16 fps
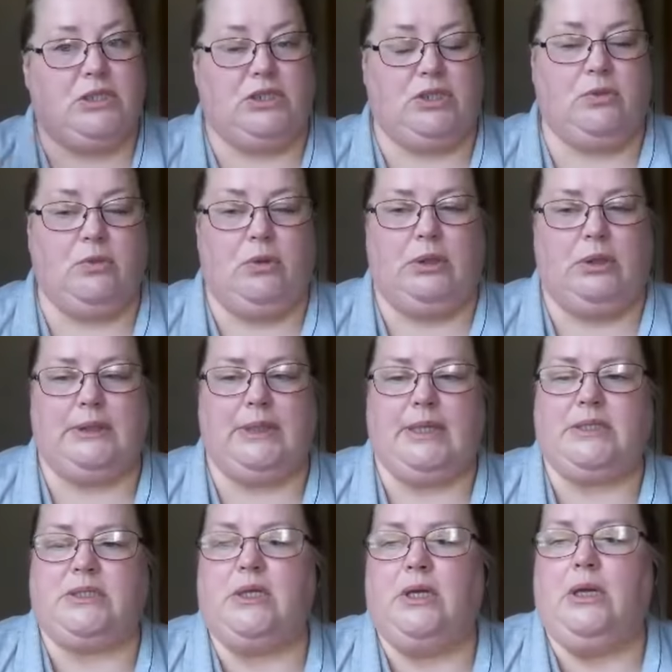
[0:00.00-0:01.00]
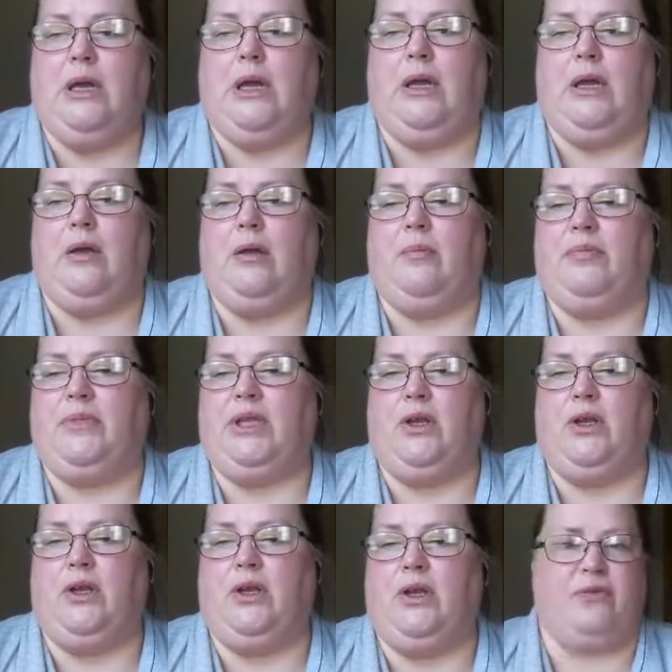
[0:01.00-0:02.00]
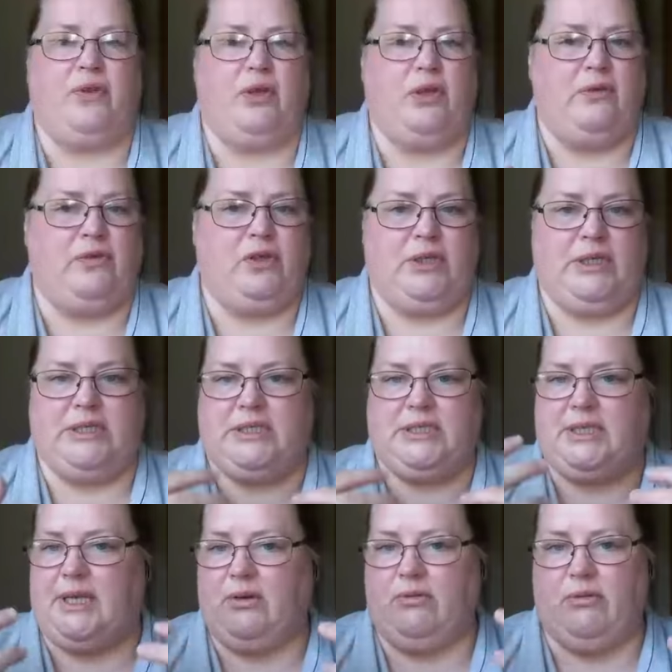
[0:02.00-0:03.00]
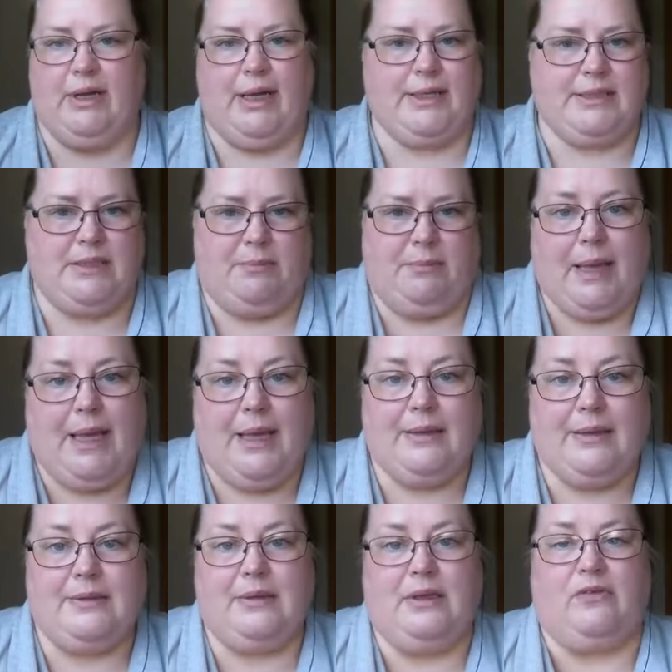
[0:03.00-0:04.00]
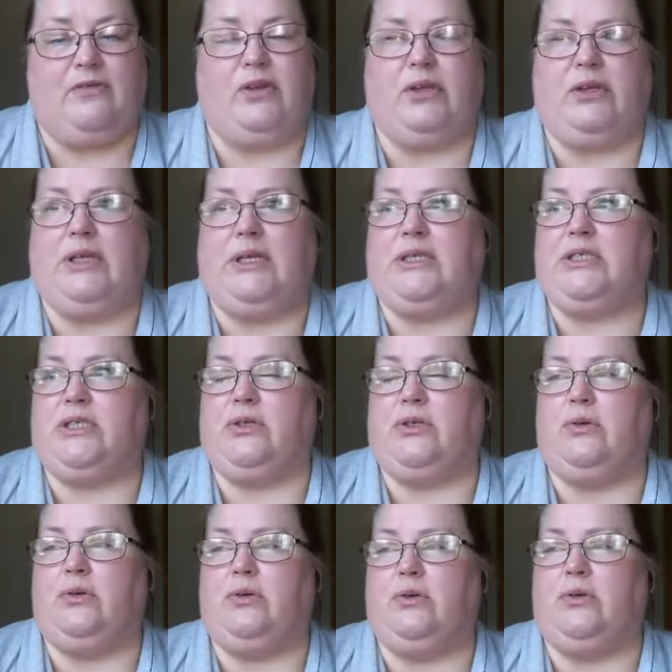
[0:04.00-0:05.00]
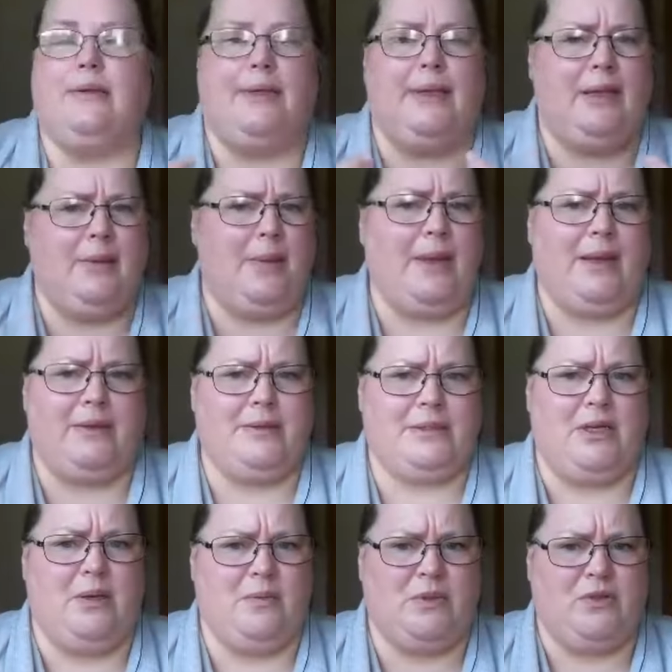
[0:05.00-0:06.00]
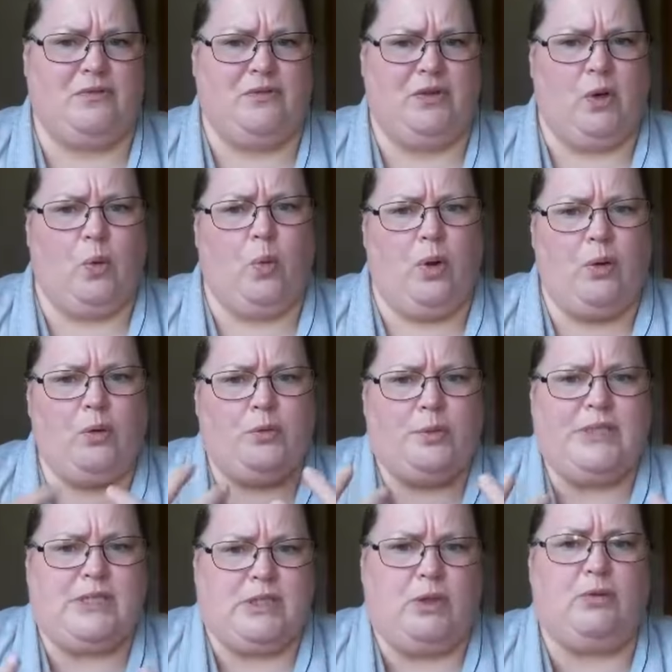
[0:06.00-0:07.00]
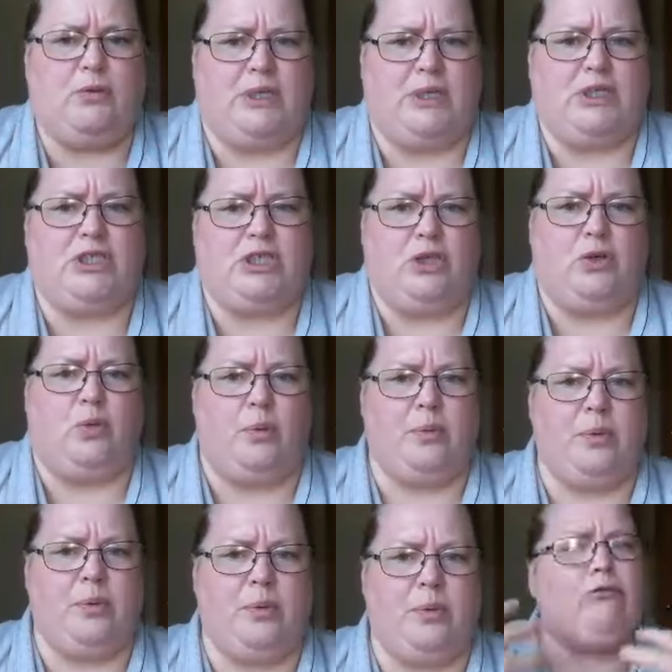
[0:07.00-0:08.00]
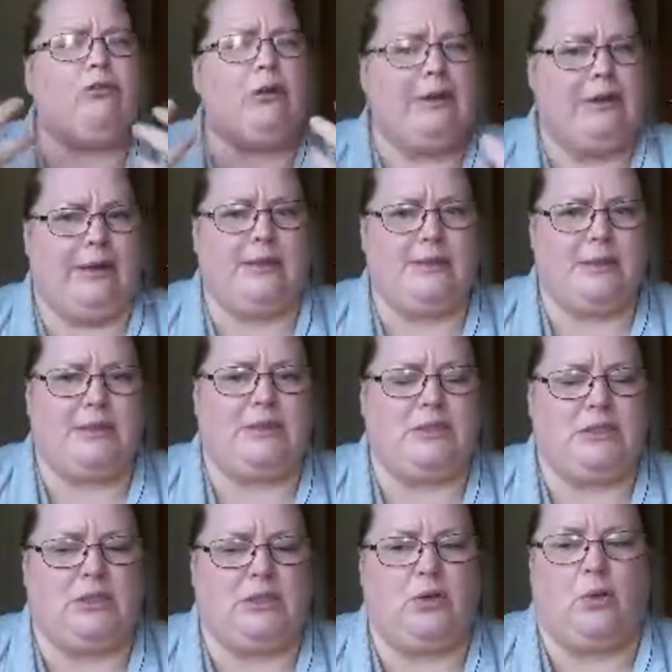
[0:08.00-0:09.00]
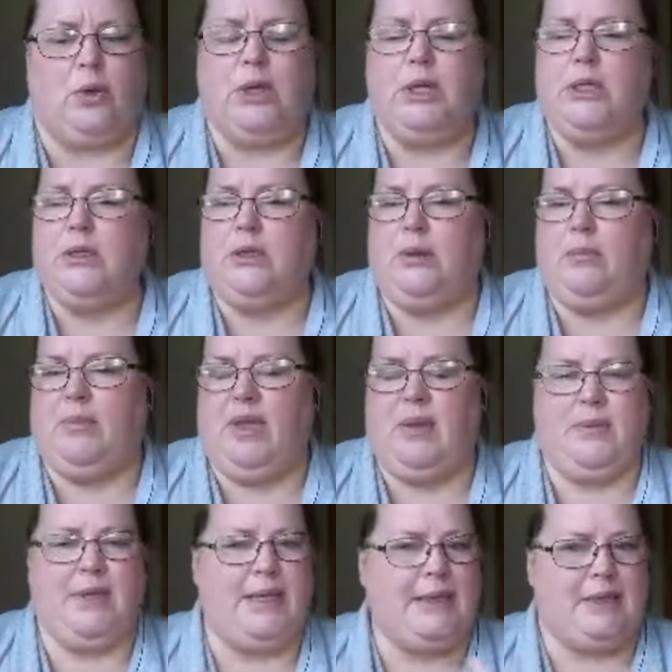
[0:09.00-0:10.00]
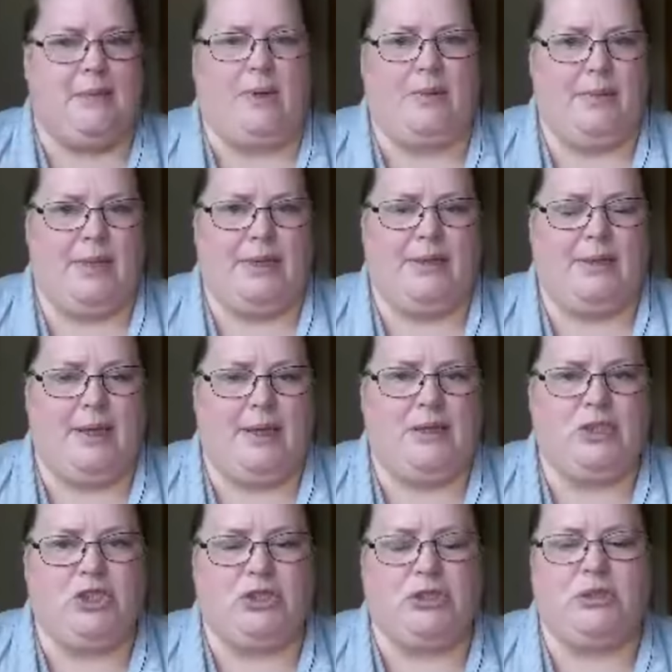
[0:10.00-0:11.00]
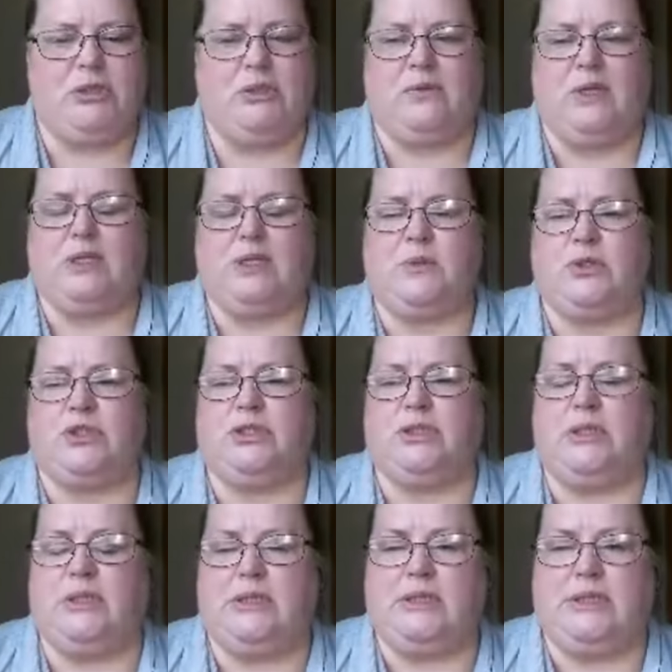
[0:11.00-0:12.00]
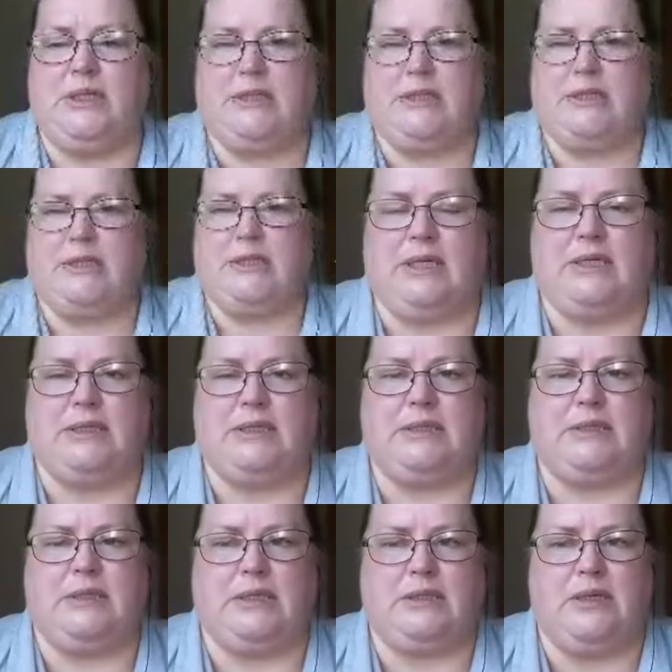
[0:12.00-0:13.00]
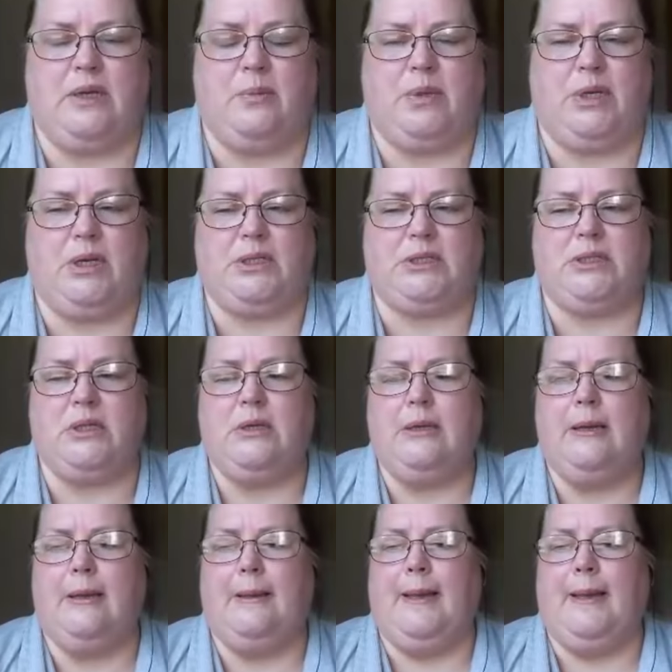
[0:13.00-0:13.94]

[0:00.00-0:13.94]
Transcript: to do all that. If you need to take a relaxing bath, if you need to think about it in terms of, what would be soothing to you, what would be relaxing to you, maybe a little bit of meditation if that's what you need at that time of night.